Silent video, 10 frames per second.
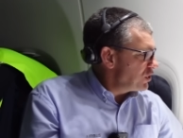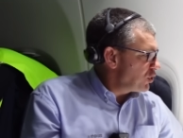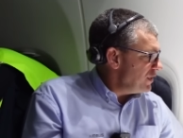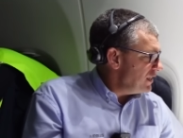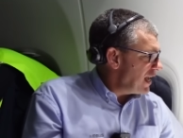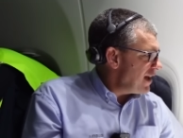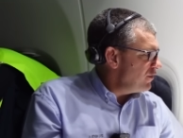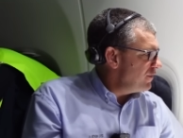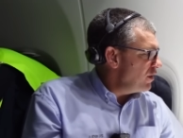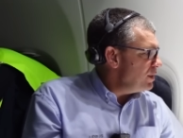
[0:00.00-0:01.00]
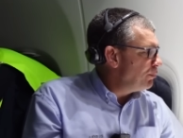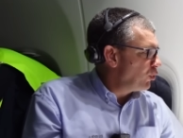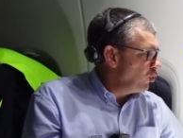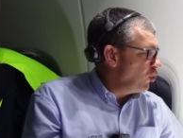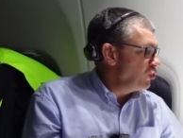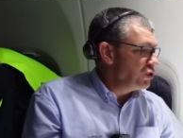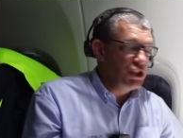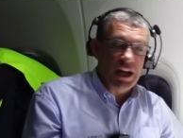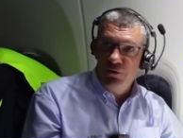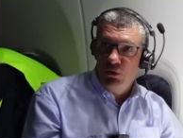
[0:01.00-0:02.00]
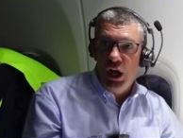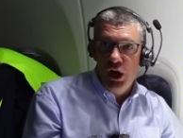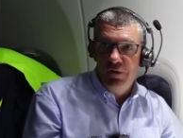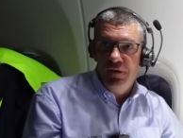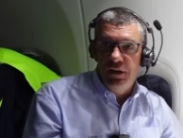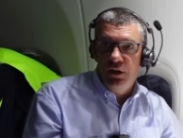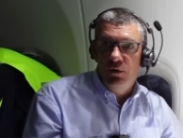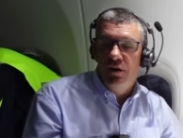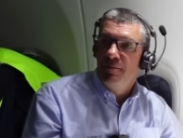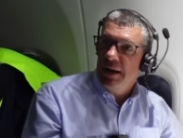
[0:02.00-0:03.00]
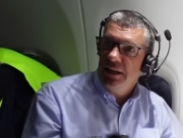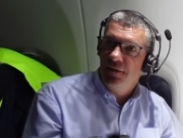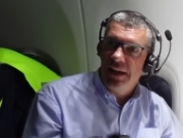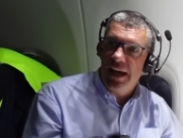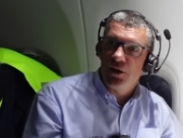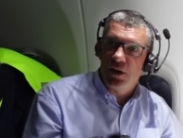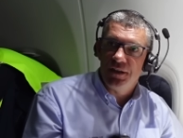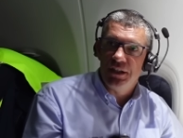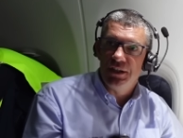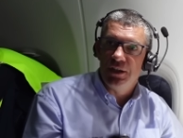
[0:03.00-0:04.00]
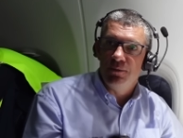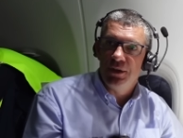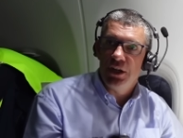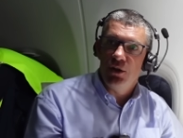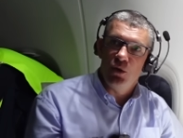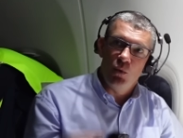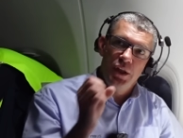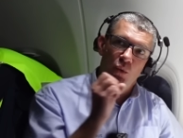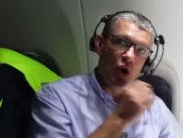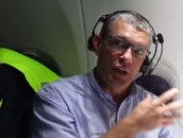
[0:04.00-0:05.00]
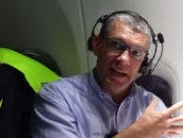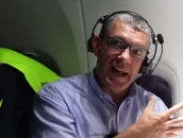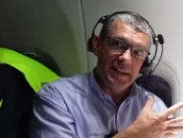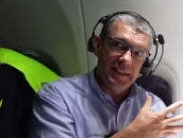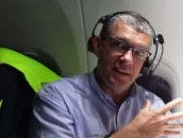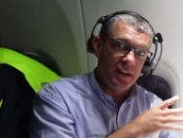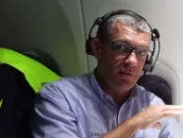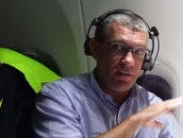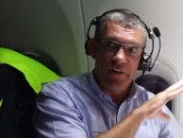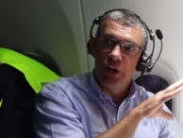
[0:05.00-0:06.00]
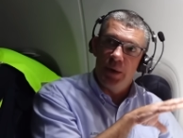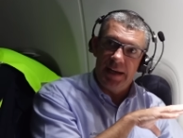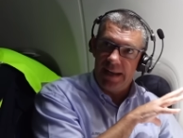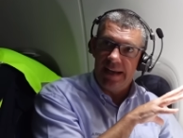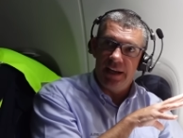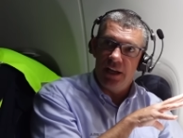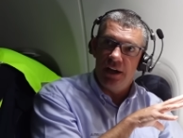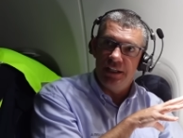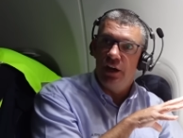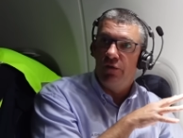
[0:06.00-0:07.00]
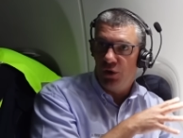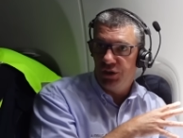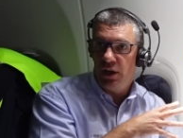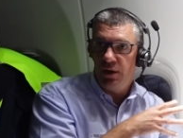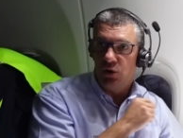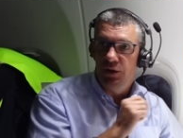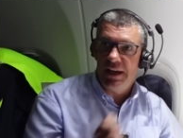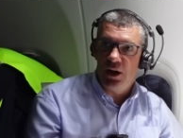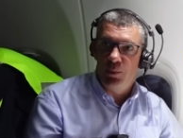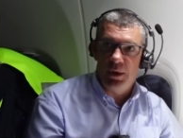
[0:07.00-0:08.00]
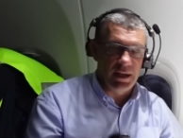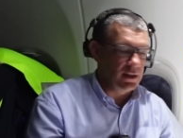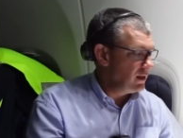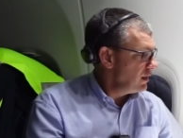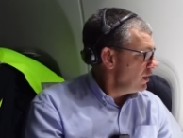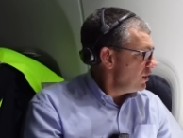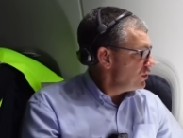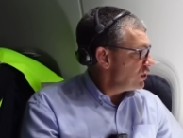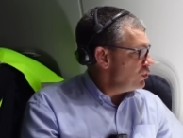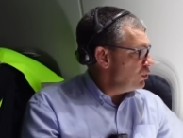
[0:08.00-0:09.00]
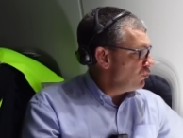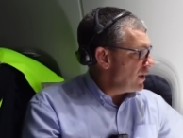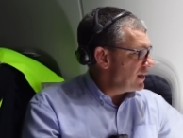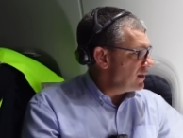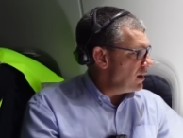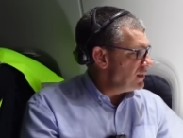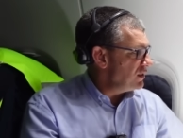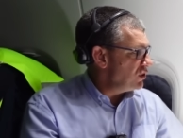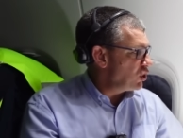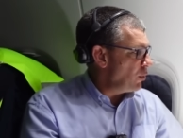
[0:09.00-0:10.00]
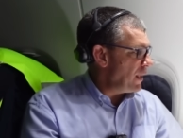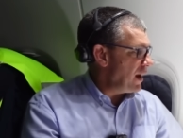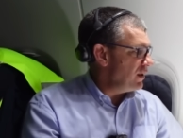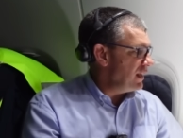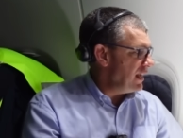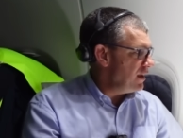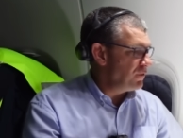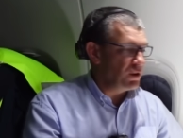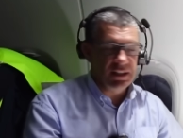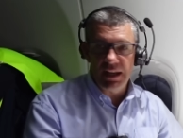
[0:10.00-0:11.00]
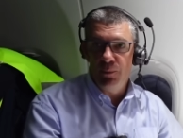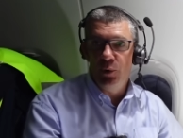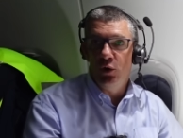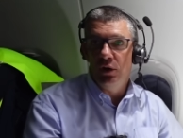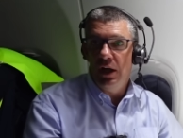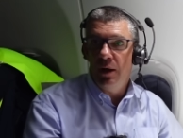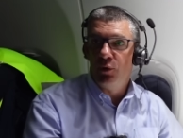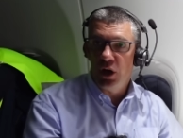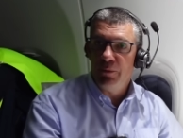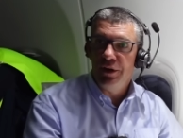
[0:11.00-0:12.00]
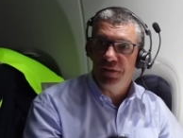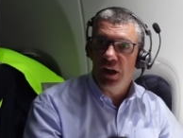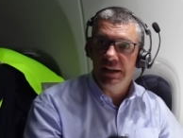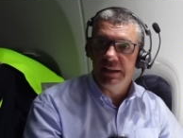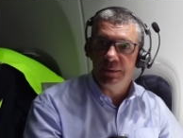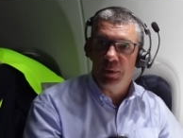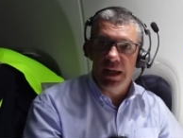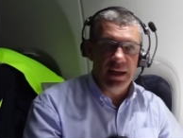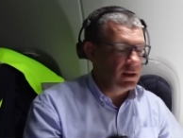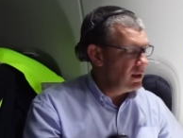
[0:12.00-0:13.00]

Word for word: screen, I have a very broad general overview of many of the aircraft systems so that with one glance, I can very quickly get an idea of what's going on in the aeroplane. So you will recognize in the top area here, for example, primary flight display,